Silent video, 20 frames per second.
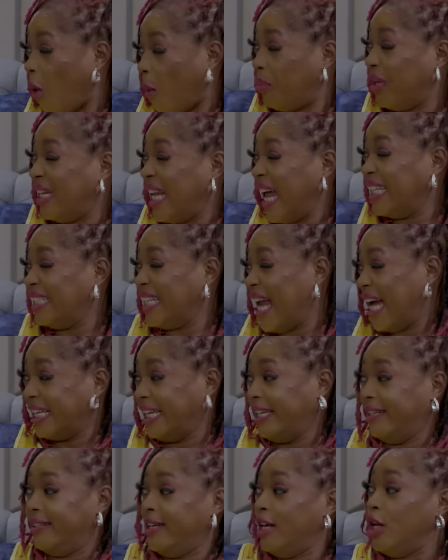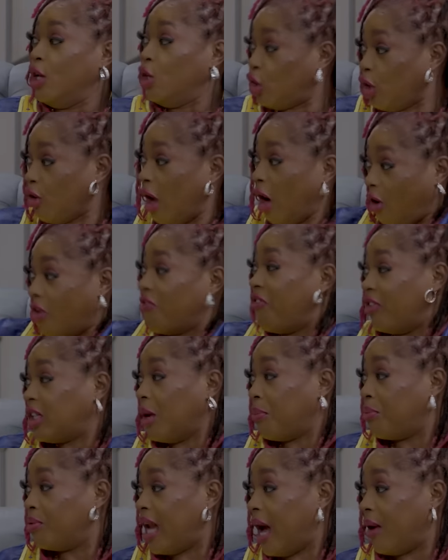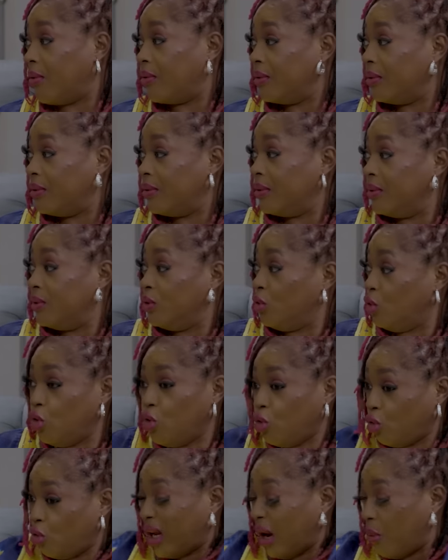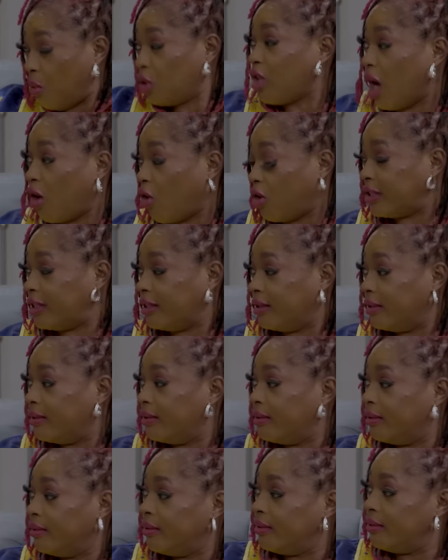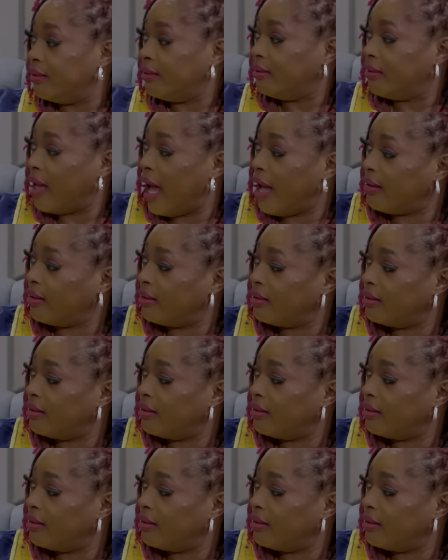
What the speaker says: complaint and nagging. Say you are comfortable now. Okay. Look at what you're causing. Yeah?